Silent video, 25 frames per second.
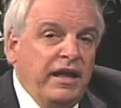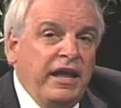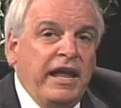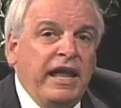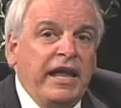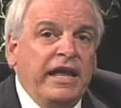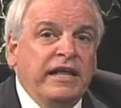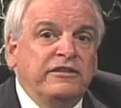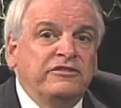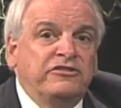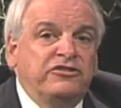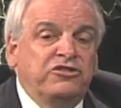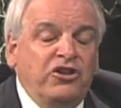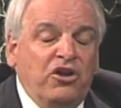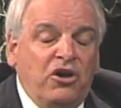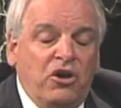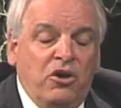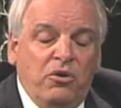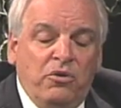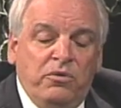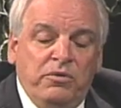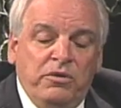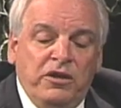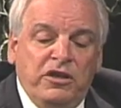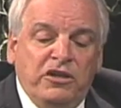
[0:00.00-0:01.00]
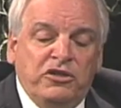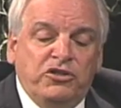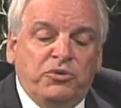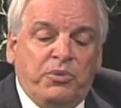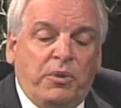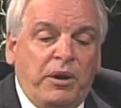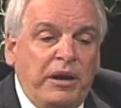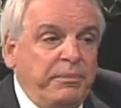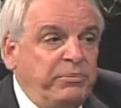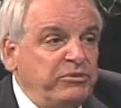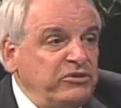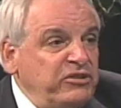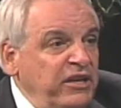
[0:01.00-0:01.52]
And so
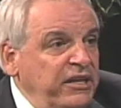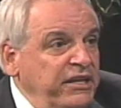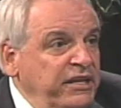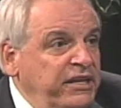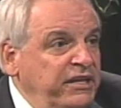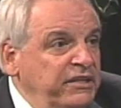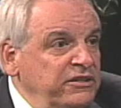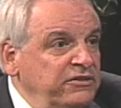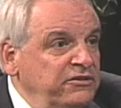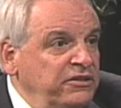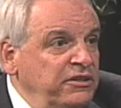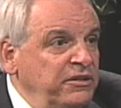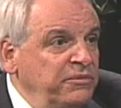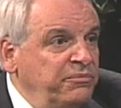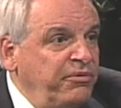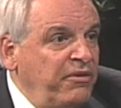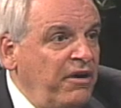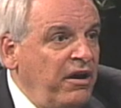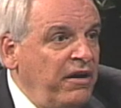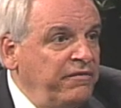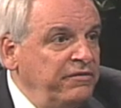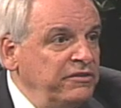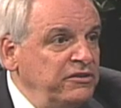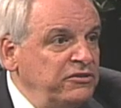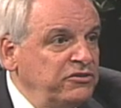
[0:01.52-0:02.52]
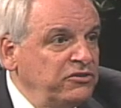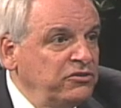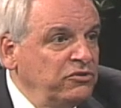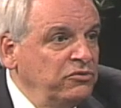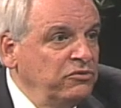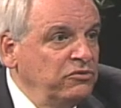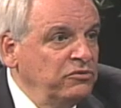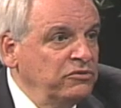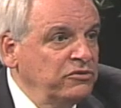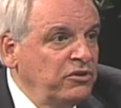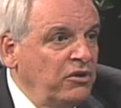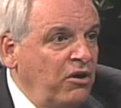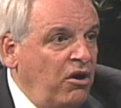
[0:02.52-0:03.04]
20% of kids in Providence
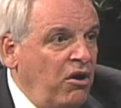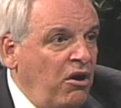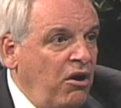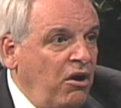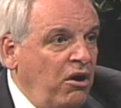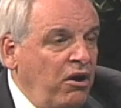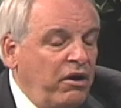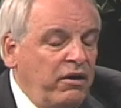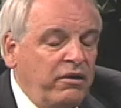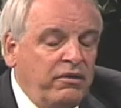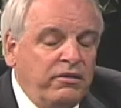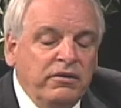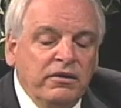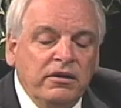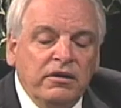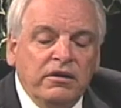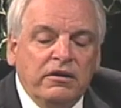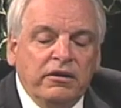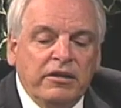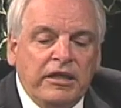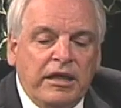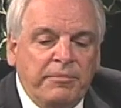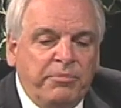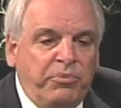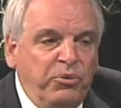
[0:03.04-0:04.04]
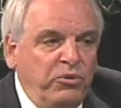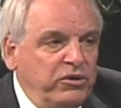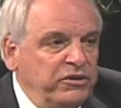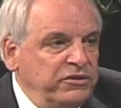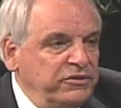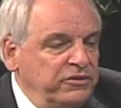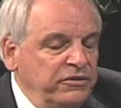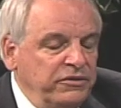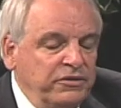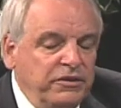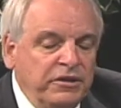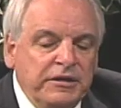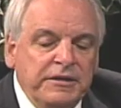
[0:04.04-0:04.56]
schools are lead
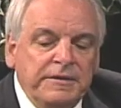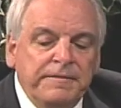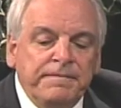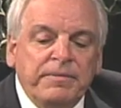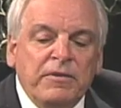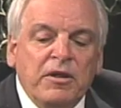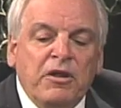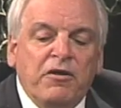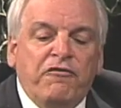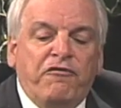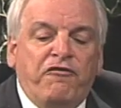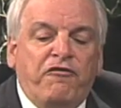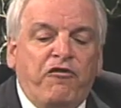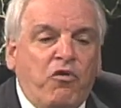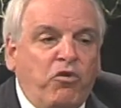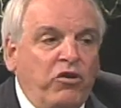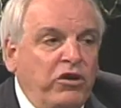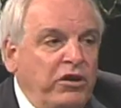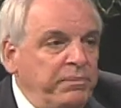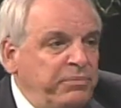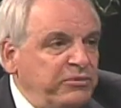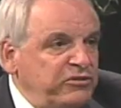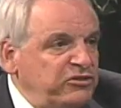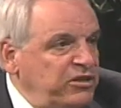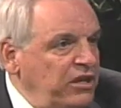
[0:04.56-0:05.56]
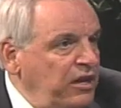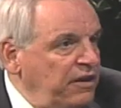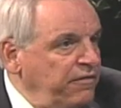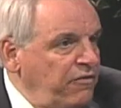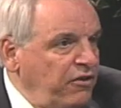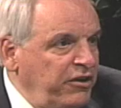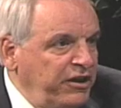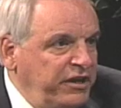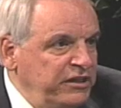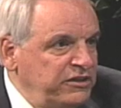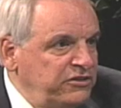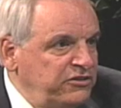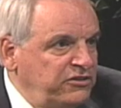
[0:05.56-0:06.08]
poisoned. 40% of our
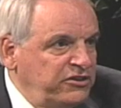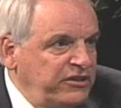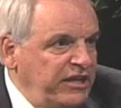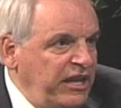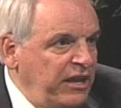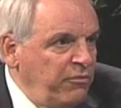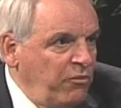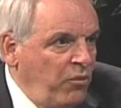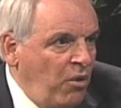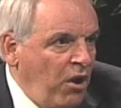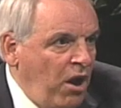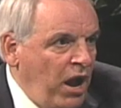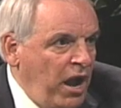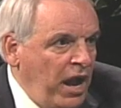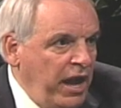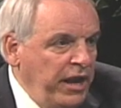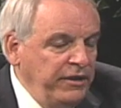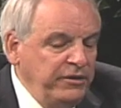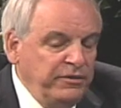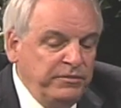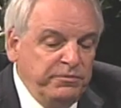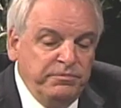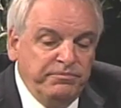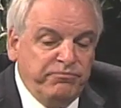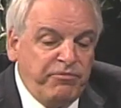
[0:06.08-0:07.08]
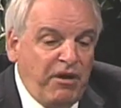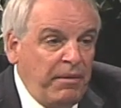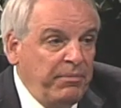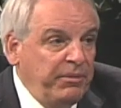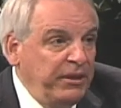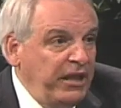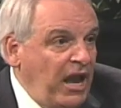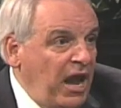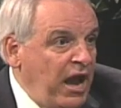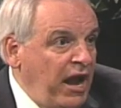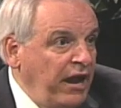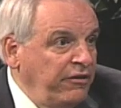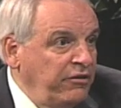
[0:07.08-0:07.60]
kids statewide, probably
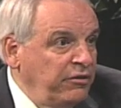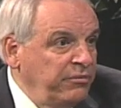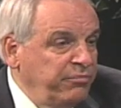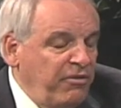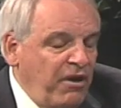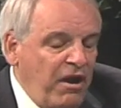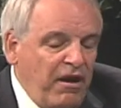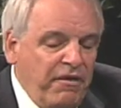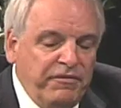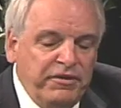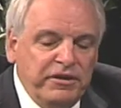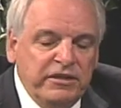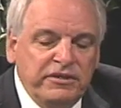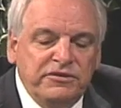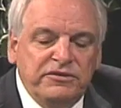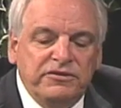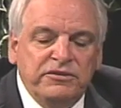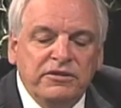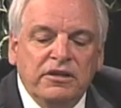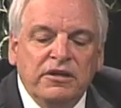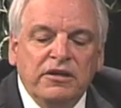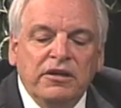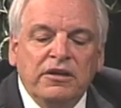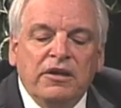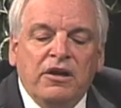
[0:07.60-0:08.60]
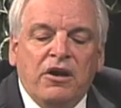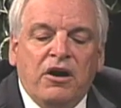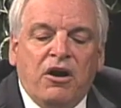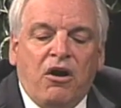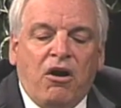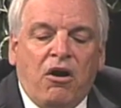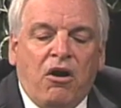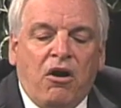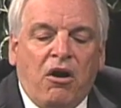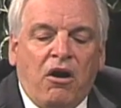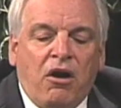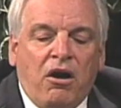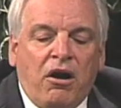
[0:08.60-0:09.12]
higher in Providence,
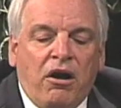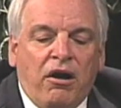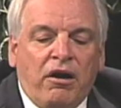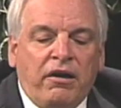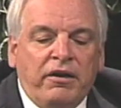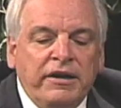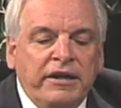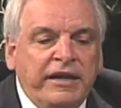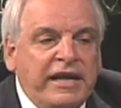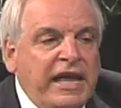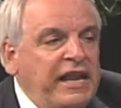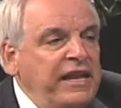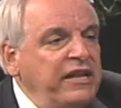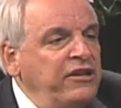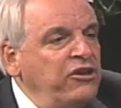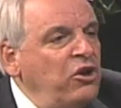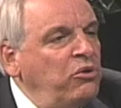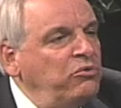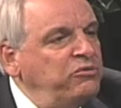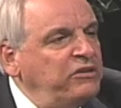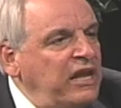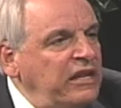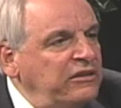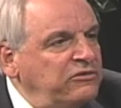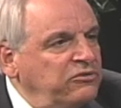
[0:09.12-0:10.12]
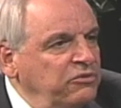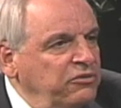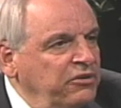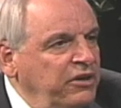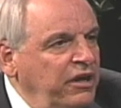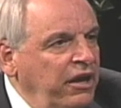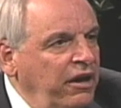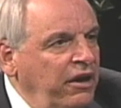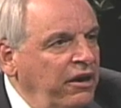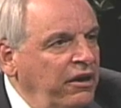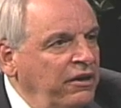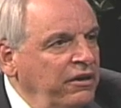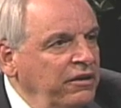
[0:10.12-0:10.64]
are getting no dental
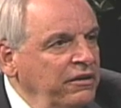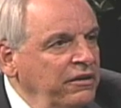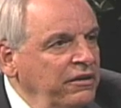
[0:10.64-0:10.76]
care.